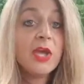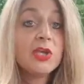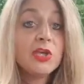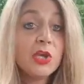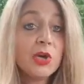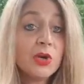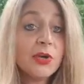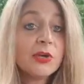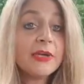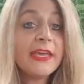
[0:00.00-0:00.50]

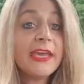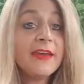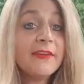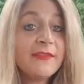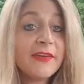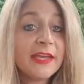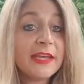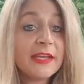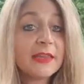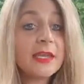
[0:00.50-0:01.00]
your
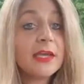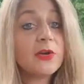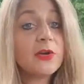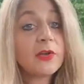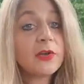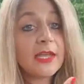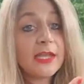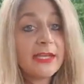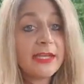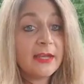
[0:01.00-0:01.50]
giving
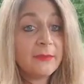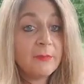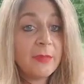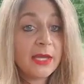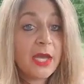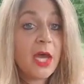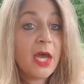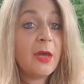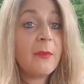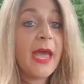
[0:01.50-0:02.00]
literally can
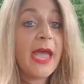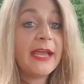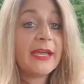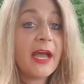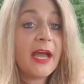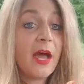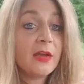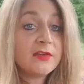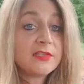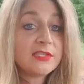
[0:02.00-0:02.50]
become a
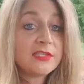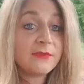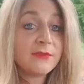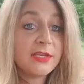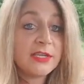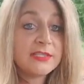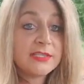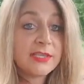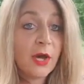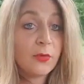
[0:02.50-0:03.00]
cost of
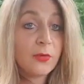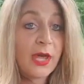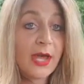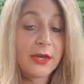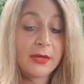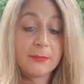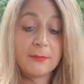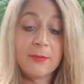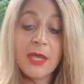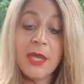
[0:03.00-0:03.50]
goods sold
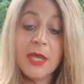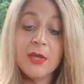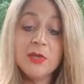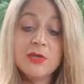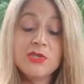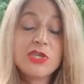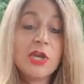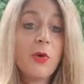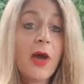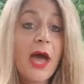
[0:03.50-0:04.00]
item.
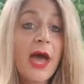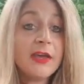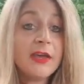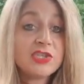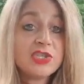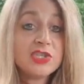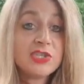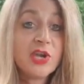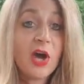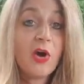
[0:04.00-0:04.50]
So I
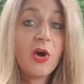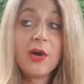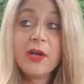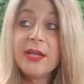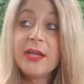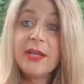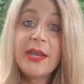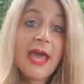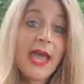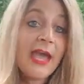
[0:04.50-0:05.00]

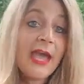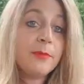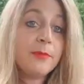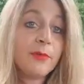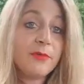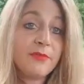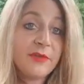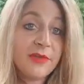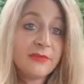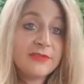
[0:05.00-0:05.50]
started
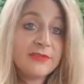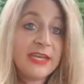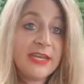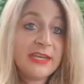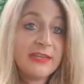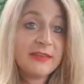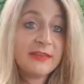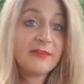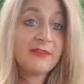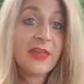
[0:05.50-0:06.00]
April
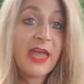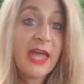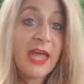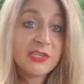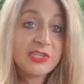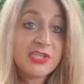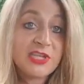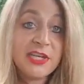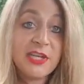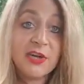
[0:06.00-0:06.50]
15th of
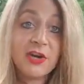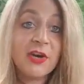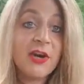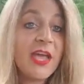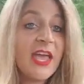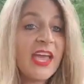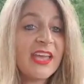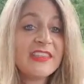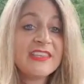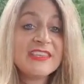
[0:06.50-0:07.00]
last year,
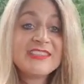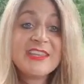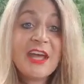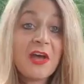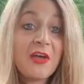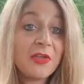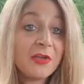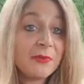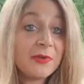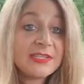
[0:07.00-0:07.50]
and this is the
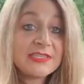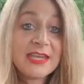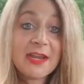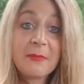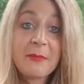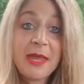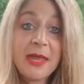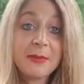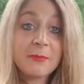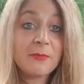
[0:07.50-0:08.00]
only reason
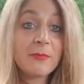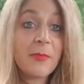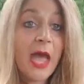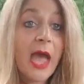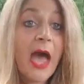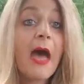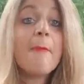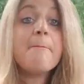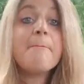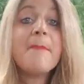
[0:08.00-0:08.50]

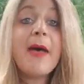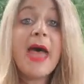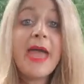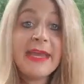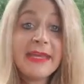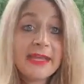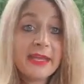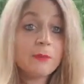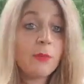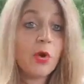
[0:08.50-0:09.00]
I'm
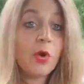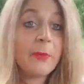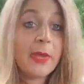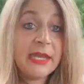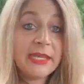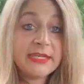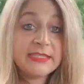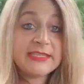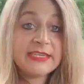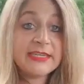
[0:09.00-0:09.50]
making more
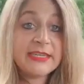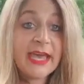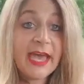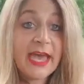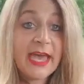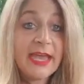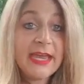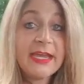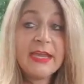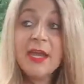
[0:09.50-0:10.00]
money
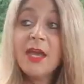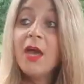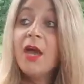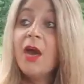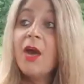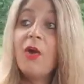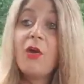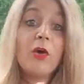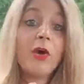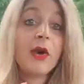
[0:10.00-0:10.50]
today,
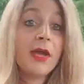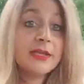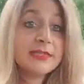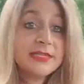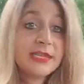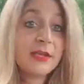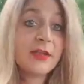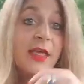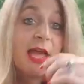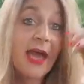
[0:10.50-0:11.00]
or
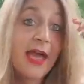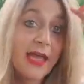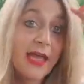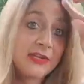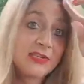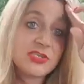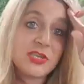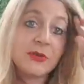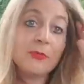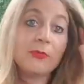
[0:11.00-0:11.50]
until I
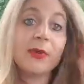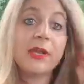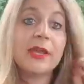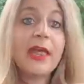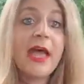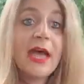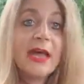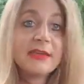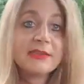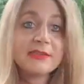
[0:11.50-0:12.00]
actually
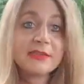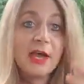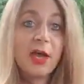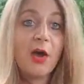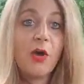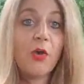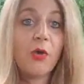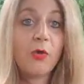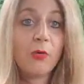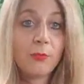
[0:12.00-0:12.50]
realize the
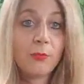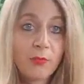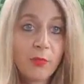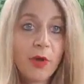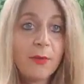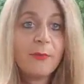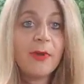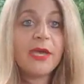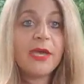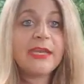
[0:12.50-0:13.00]
whole
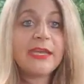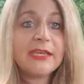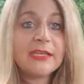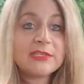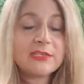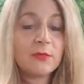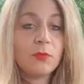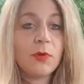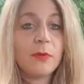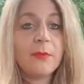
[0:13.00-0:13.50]
what money
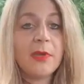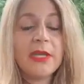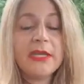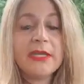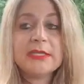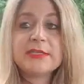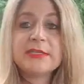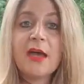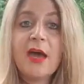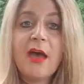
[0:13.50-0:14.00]
is and what
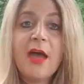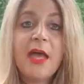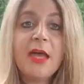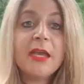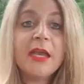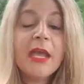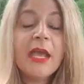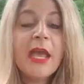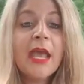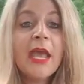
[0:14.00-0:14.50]
money is
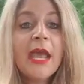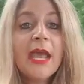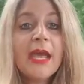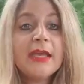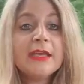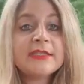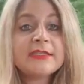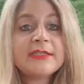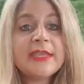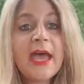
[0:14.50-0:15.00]
not,
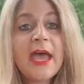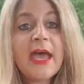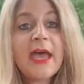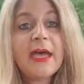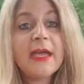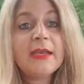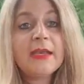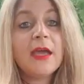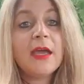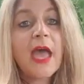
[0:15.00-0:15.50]
is
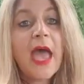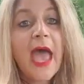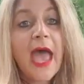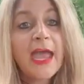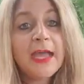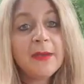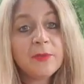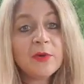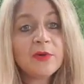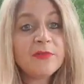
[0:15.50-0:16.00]
that
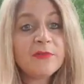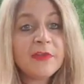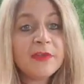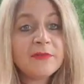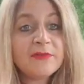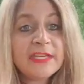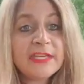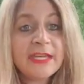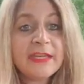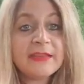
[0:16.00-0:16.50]
April
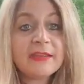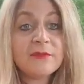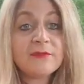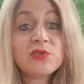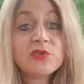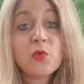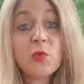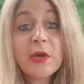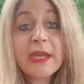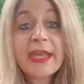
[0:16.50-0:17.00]
15th
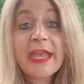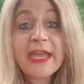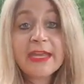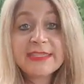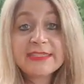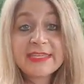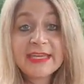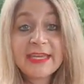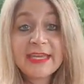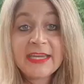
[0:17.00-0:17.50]
of
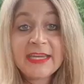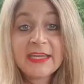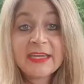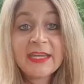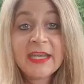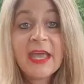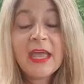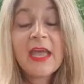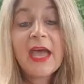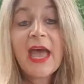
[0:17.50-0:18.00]

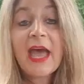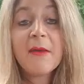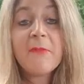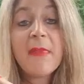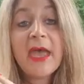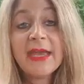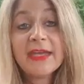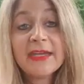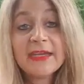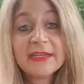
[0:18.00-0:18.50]
2018, I
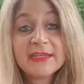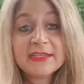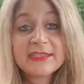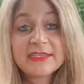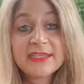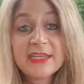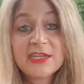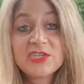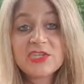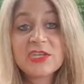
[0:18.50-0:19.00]
made a
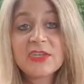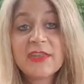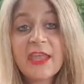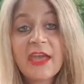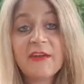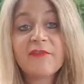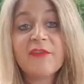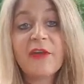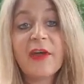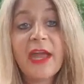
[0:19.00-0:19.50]
decision
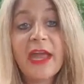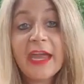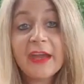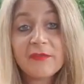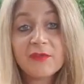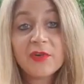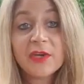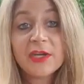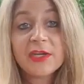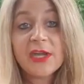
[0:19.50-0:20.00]
that for
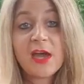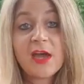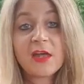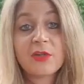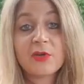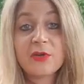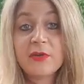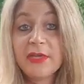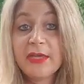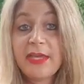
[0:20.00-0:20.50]
every
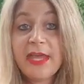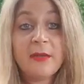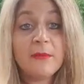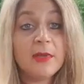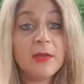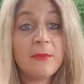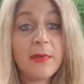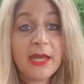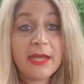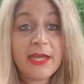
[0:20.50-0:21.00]
dollar that
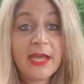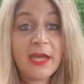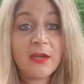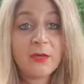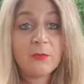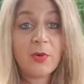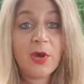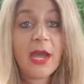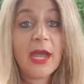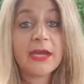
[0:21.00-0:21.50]
came in my
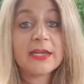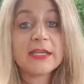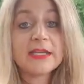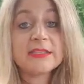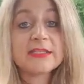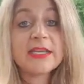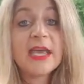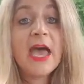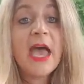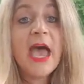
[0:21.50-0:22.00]
accounting
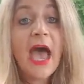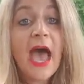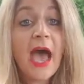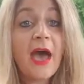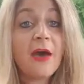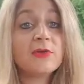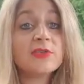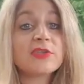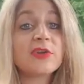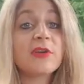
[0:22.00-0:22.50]
practice,
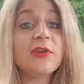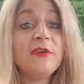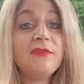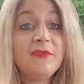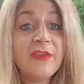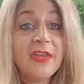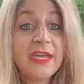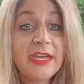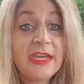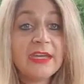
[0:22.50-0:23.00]
I was going to
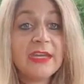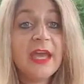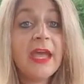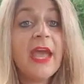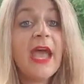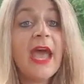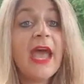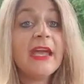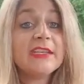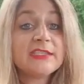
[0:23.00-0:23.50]
feed
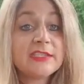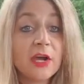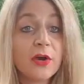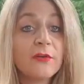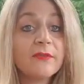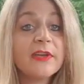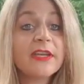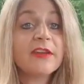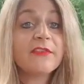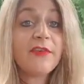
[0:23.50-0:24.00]
a
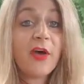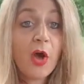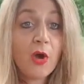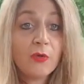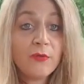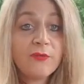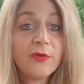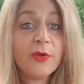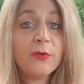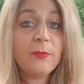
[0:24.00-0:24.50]
serving of
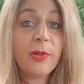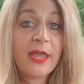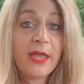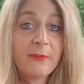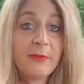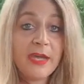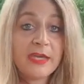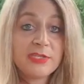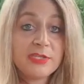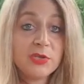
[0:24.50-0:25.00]
whole food
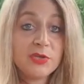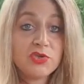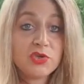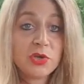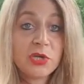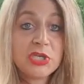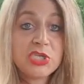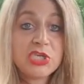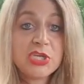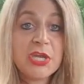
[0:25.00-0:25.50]
plant-based
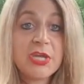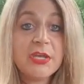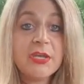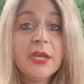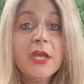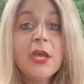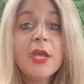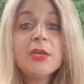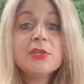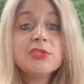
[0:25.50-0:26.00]

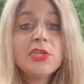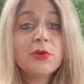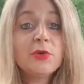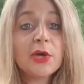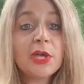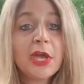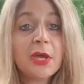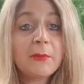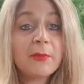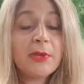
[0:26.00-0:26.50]
nutrition to
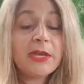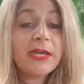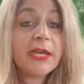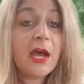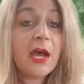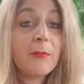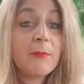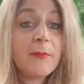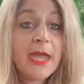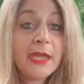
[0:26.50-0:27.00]
a company
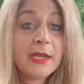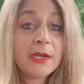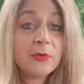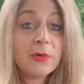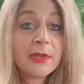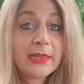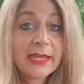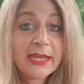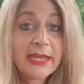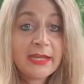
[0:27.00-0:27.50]
called Manna
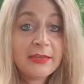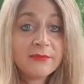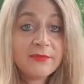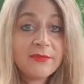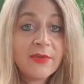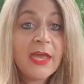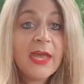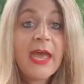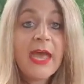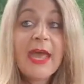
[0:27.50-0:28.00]
Relief,
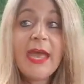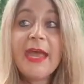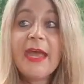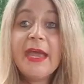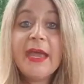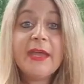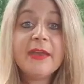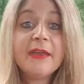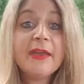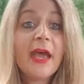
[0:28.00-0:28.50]

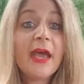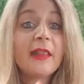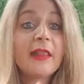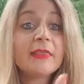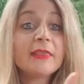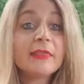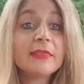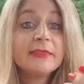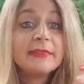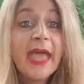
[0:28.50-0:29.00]
and
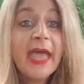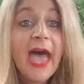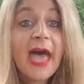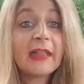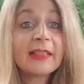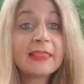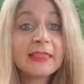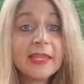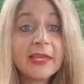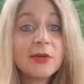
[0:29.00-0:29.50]

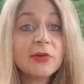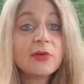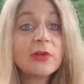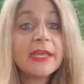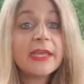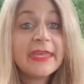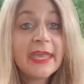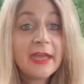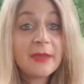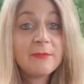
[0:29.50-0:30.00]
that
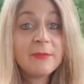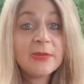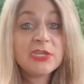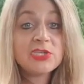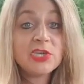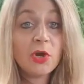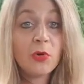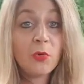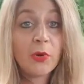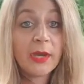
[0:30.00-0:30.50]
literally gave me
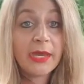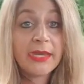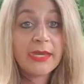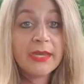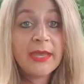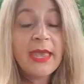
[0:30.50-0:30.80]
joy.